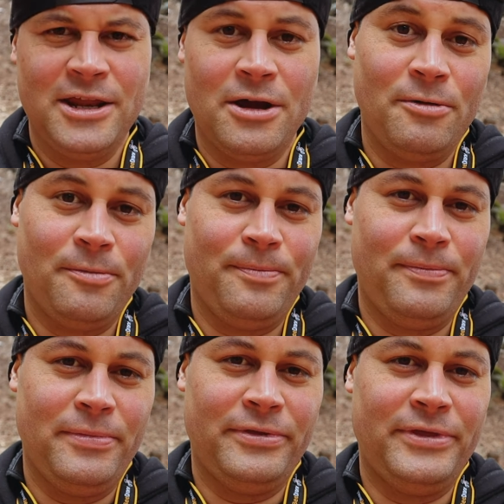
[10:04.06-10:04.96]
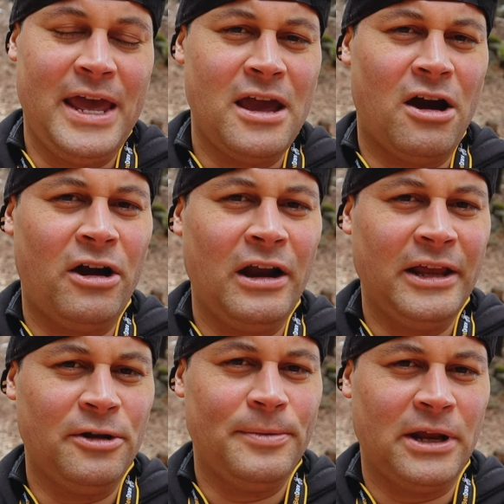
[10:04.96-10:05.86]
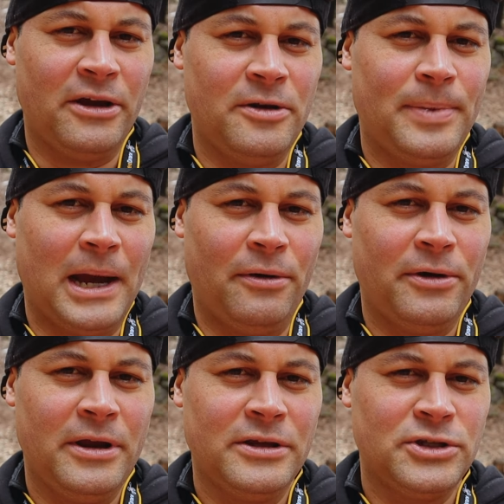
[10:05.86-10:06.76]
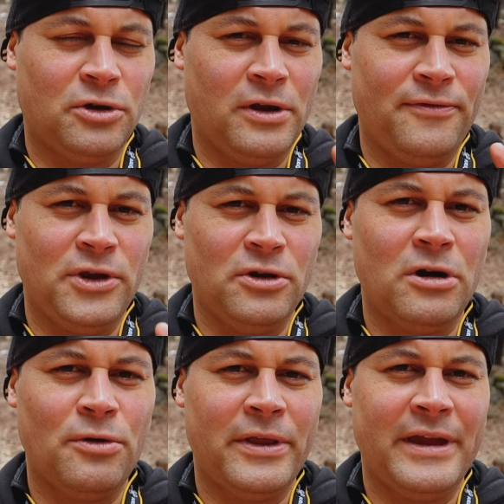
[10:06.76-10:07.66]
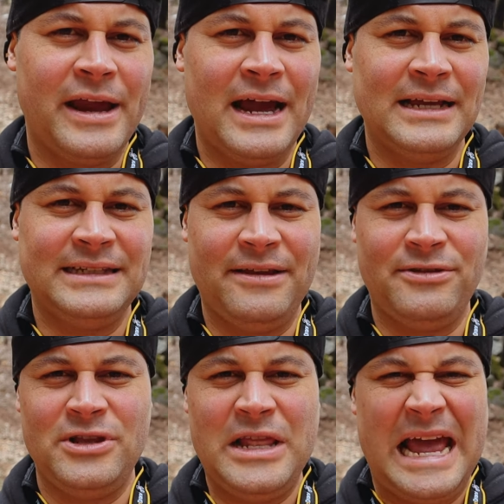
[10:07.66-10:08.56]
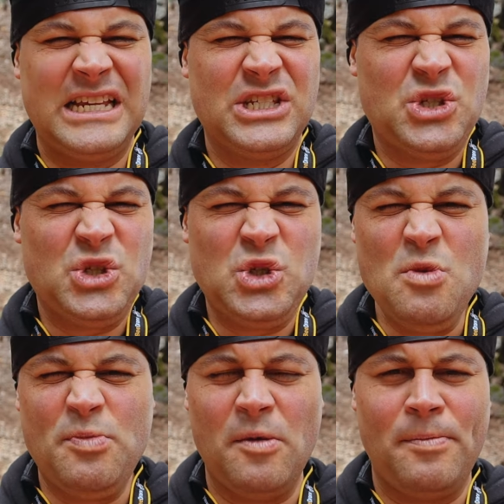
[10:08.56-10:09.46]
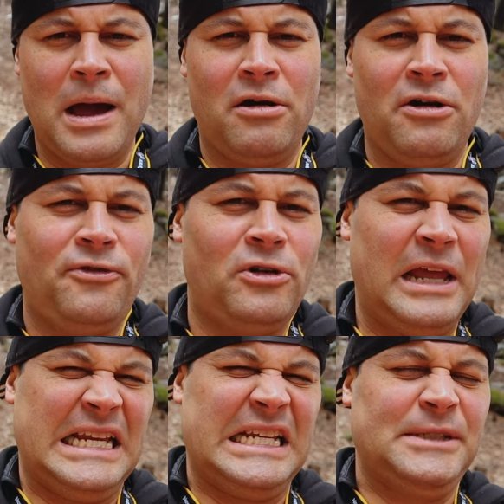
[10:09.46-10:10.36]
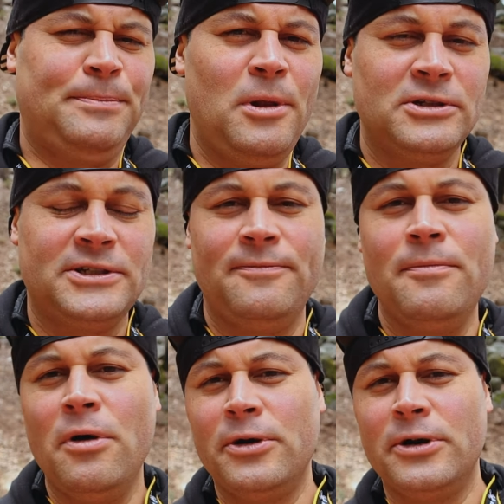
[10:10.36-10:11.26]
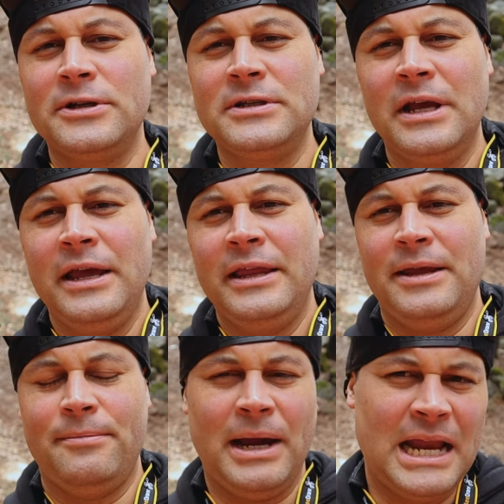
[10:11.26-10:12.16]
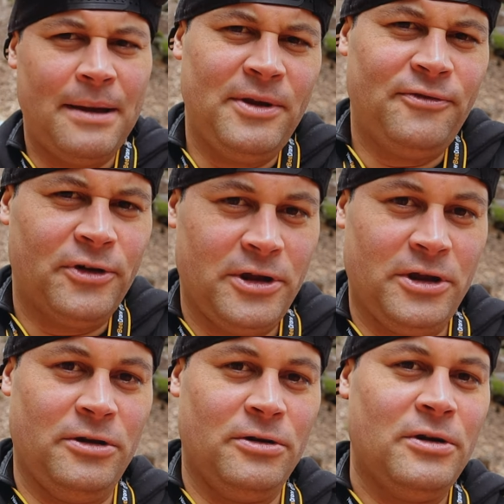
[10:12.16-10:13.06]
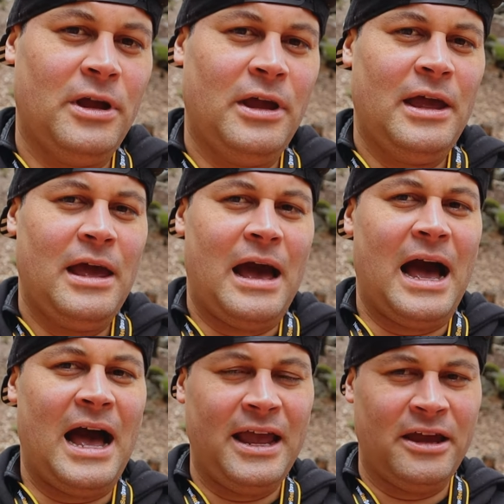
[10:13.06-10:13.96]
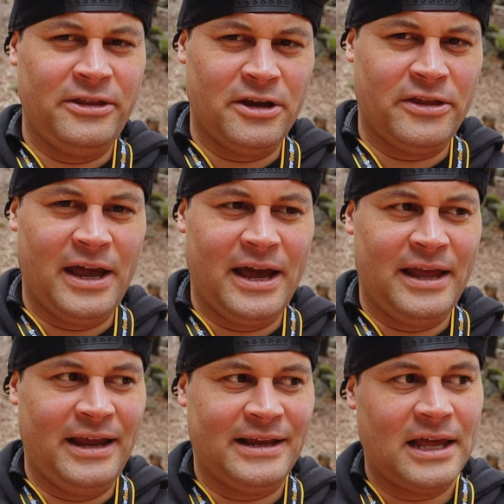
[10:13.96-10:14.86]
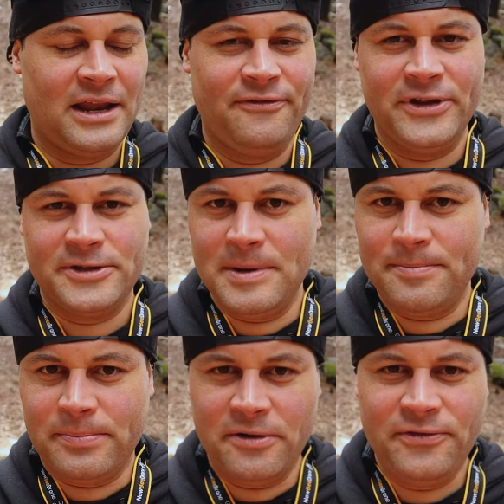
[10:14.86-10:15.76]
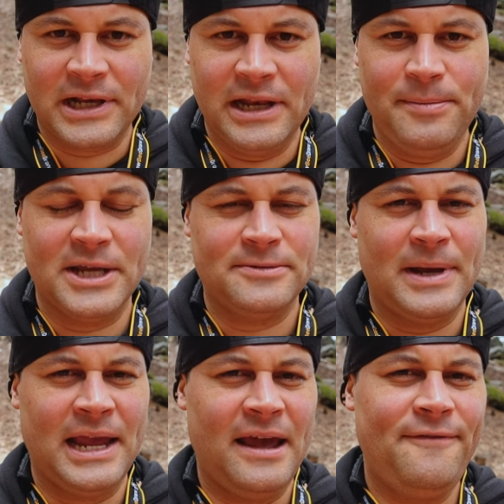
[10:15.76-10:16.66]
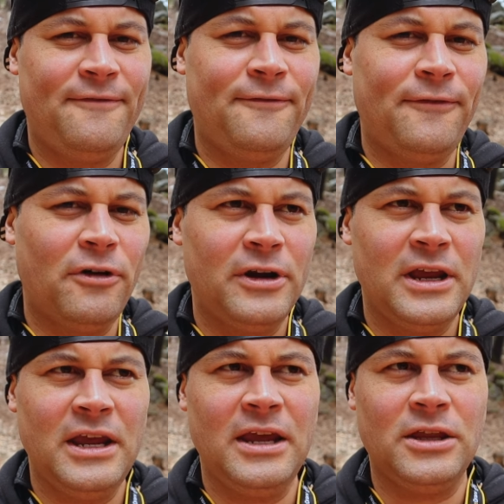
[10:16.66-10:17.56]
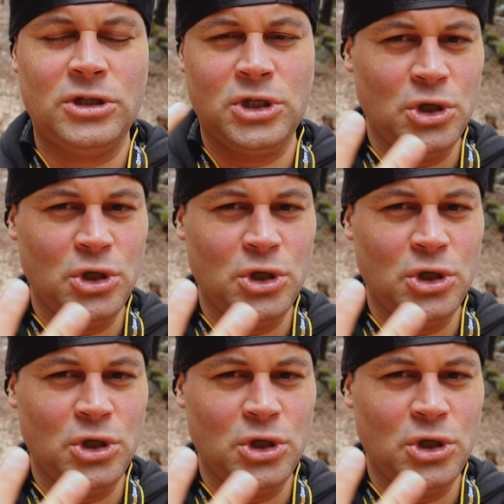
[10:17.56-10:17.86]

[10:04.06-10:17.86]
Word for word: you know, they are a little bit underpowered. So if you are one of the guys that likes super powerful, like explosive motors, they might not be for you. I, on the other hand, it kind of fits me perfectly because my F42